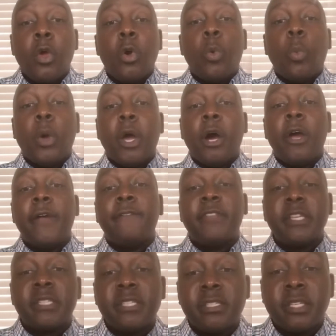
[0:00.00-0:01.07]
Well, if
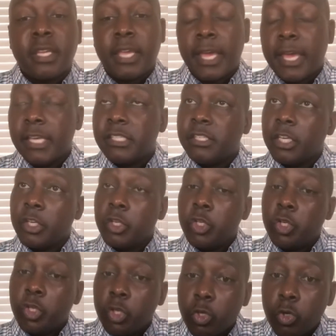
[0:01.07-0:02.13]
this is the case, then
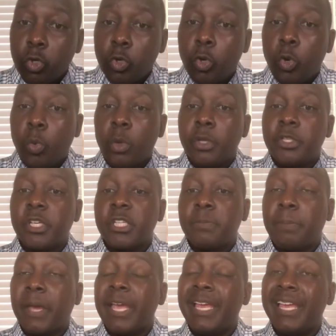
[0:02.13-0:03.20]
you would
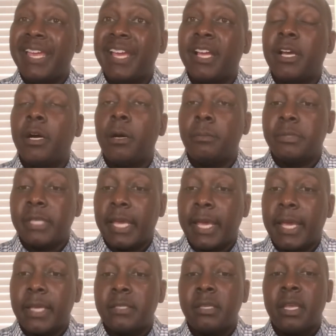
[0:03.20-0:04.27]
just pay income
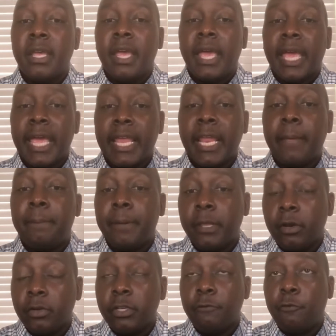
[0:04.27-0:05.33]
tax and a
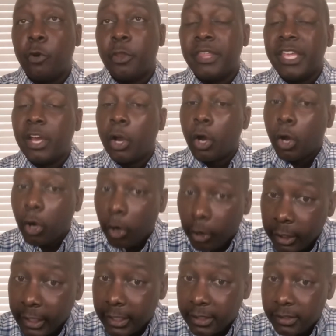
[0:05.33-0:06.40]
penalty for the
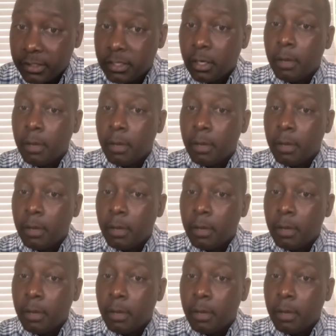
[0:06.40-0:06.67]
earnings